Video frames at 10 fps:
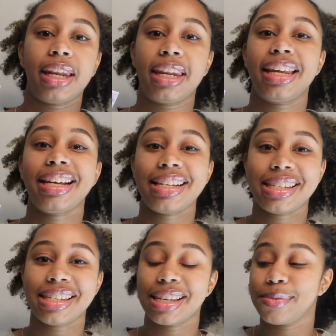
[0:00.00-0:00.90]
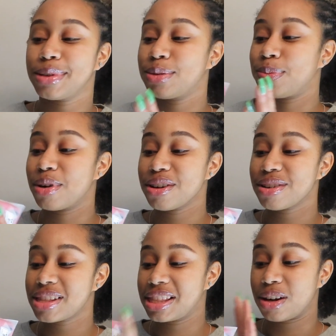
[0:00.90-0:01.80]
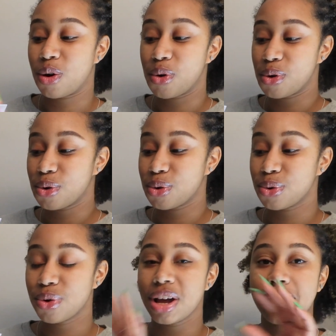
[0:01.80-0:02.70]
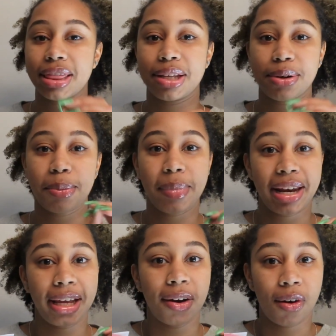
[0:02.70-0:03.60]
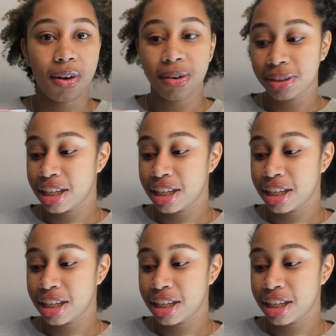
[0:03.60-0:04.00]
this was worth the whole little mini haul.